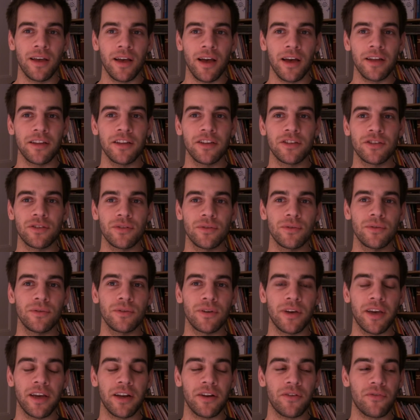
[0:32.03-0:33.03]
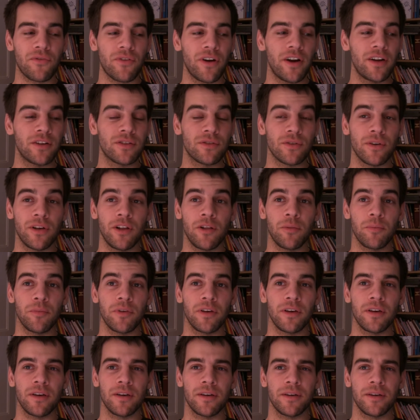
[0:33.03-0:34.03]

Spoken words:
I need to get a friend to help me.